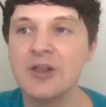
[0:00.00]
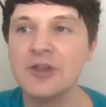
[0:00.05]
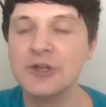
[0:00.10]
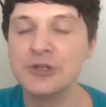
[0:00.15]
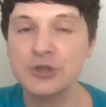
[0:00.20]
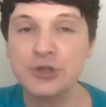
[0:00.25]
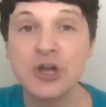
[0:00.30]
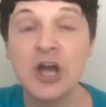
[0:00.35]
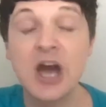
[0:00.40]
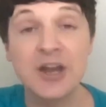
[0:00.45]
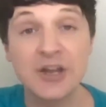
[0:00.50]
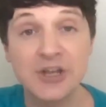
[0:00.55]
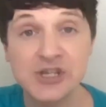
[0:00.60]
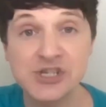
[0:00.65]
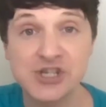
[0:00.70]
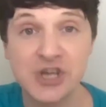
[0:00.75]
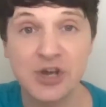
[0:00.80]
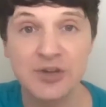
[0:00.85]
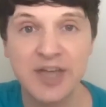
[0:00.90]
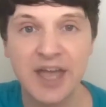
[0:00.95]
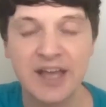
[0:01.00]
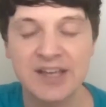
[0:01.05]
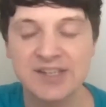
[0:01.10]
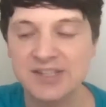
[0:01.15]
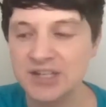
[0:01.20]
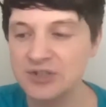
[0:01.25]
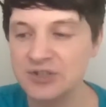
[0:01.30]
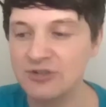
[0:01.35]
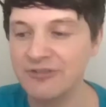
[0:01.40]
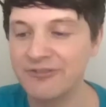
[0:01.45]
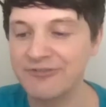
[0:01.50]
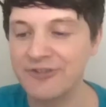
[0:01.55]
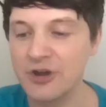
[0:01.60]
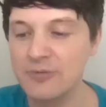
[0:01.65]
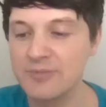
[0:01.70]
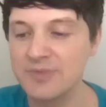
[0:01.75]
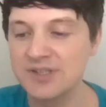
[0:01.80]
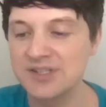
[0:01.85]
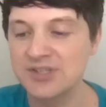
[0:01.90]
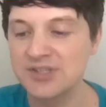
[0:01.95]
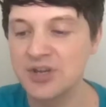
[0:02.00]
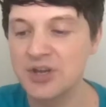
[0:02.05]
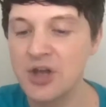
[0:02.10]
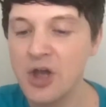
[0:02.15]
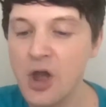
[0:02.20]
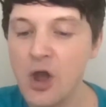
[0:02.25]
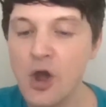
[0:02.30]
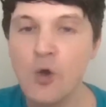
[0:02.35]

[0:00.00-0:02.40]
that you kind of showcased in your film is that